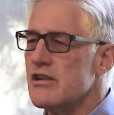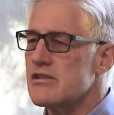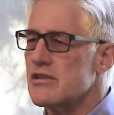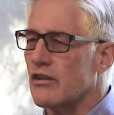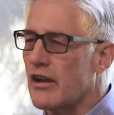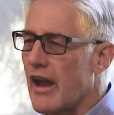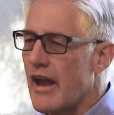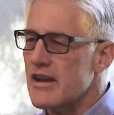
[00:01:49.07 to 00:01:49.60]

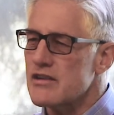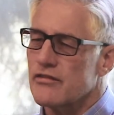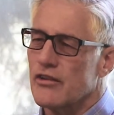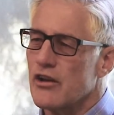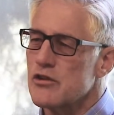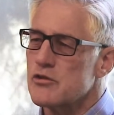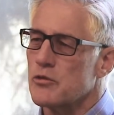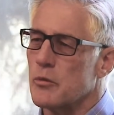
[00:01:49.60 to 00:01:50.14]
so cash
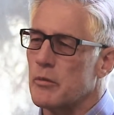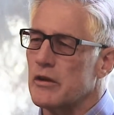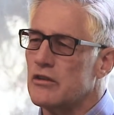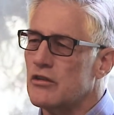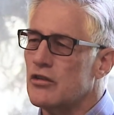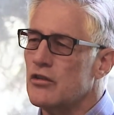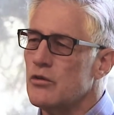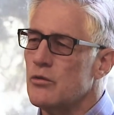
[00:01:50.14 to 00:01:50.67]
flows will be
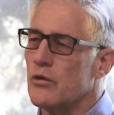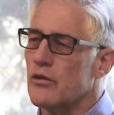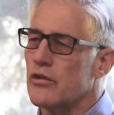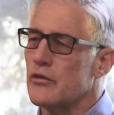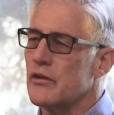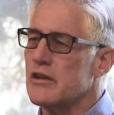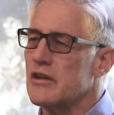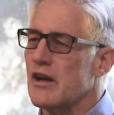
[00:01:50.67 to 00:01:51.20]
2 or
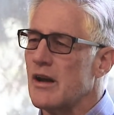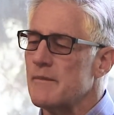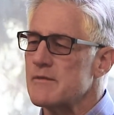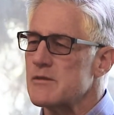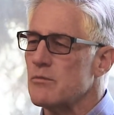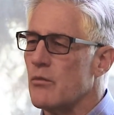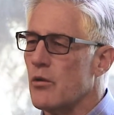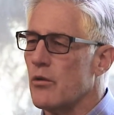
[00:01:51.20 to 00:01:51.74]
3
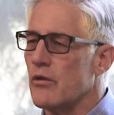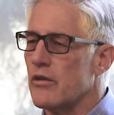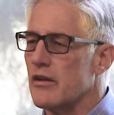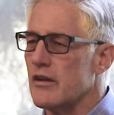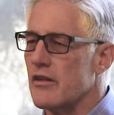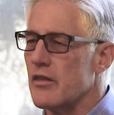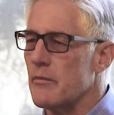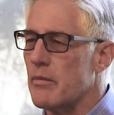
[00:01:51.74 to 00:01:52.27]
times more
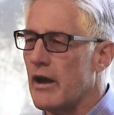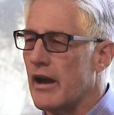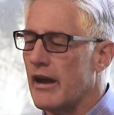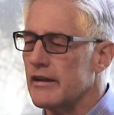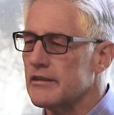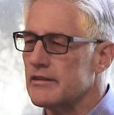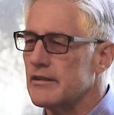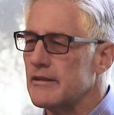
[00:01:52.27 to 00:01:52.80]
than in the
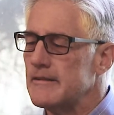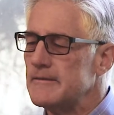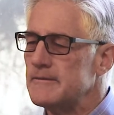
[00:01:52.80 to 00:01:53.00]
past.